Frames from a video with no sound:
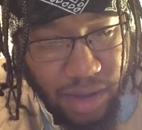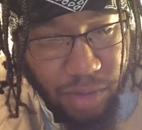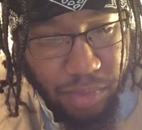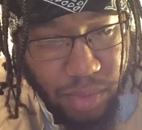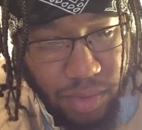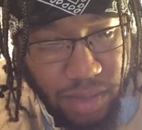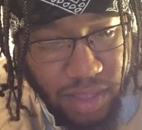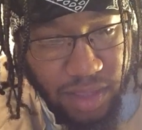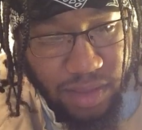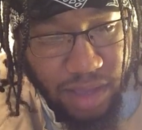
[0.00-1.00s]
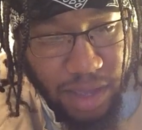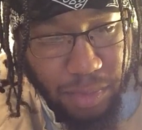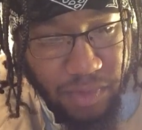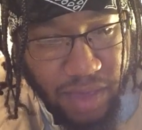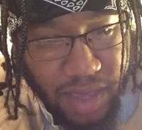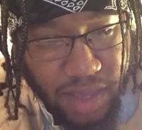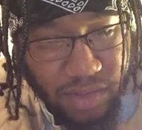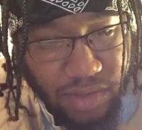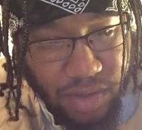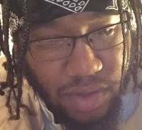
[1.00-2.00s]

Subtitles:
are born in the time of age,